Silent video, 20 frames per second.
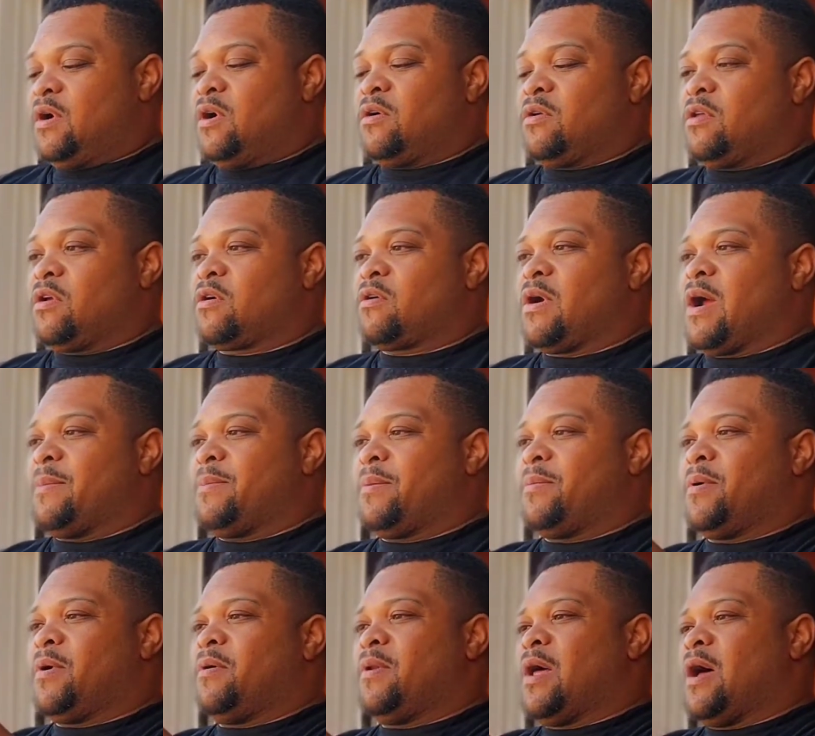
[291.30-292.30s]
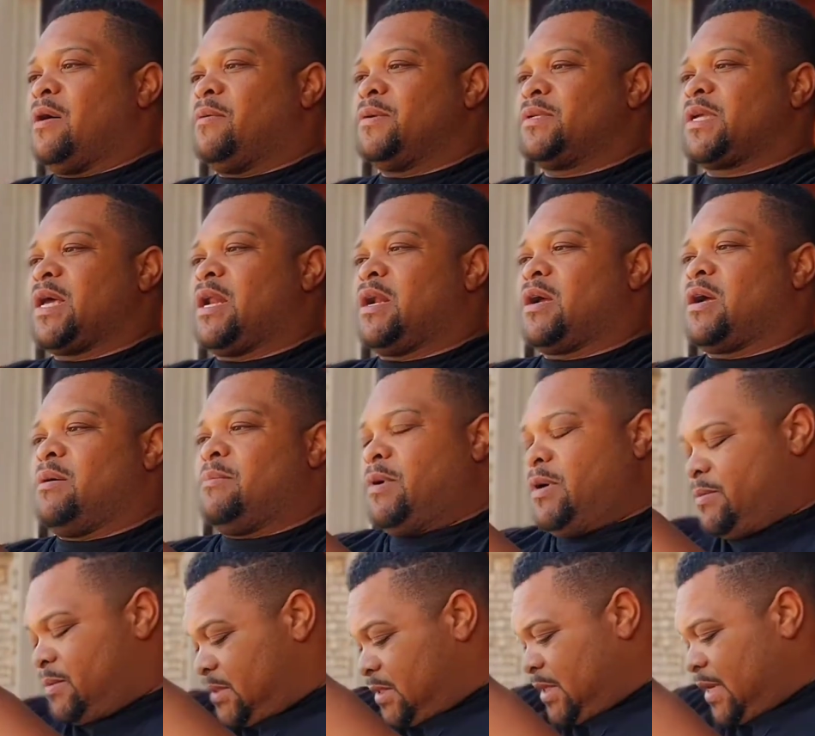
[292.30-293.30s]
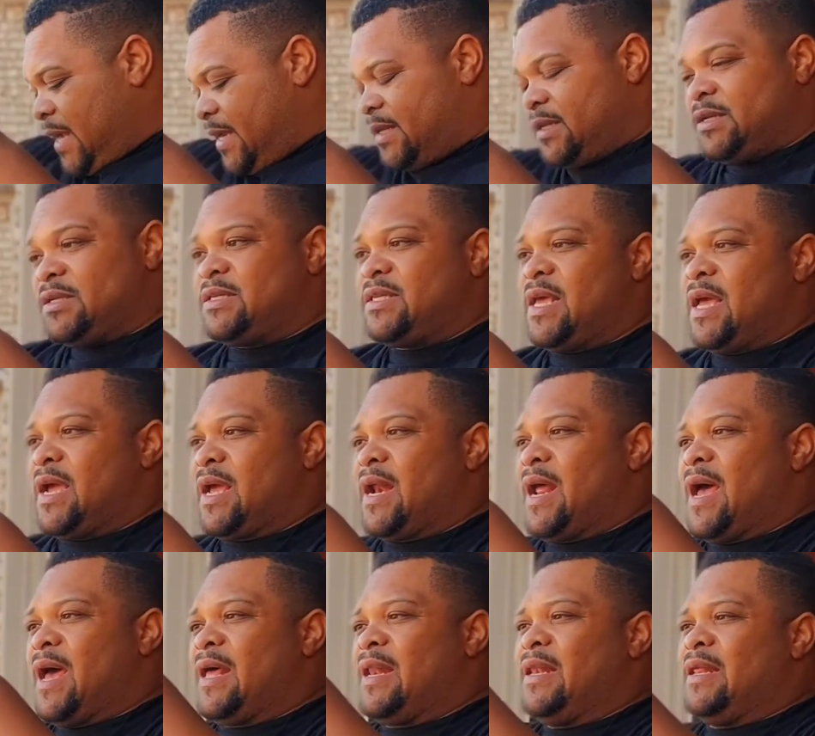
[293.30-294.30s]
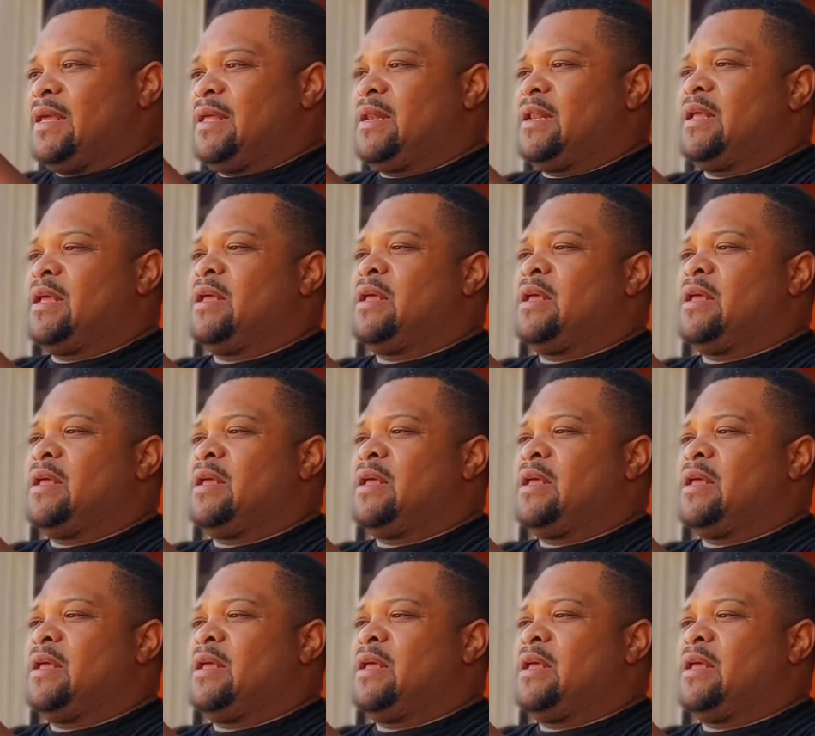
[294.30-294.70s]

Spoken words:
on your crappie pole, I always kind of come up to like the second eyelet